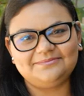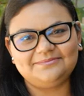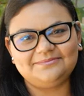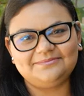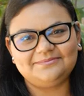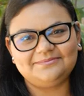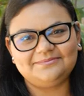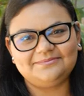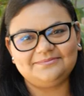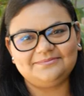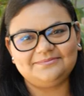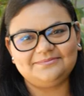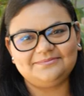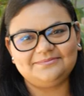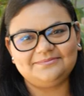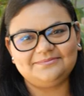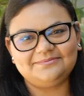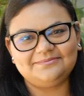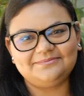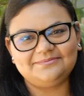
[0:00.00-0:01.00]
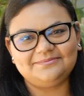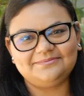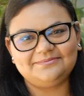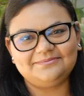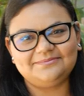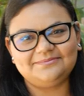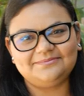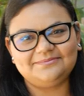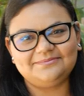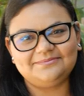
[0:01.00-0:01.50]

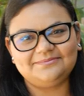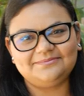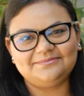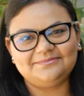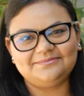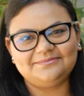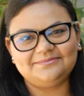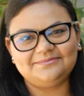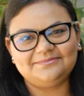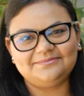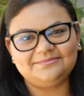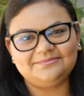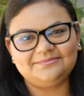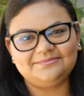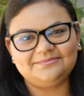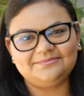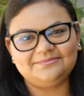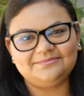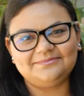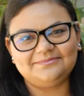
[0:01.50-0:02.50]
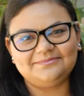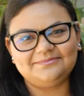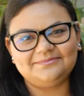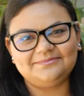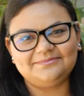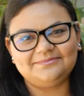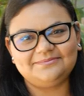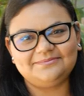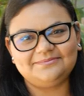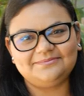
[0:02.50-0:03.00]

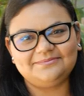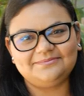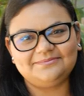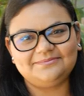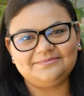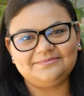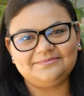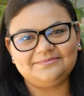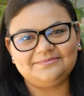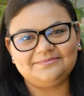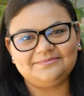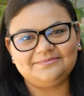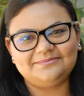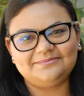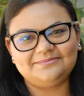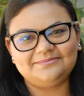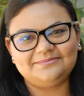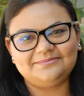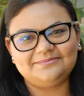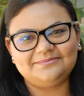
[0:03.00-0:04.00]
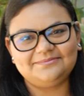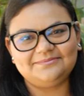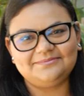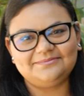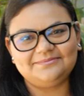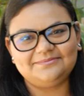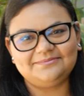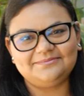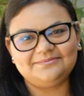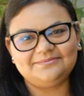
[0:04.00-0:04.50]

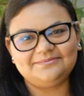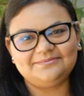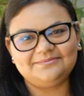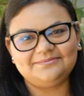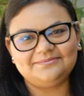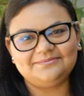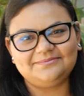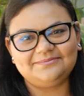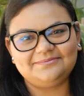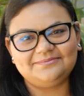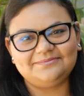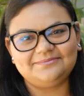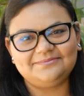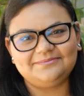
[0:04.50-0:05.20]
The face doesn't move, so there is nothing to read.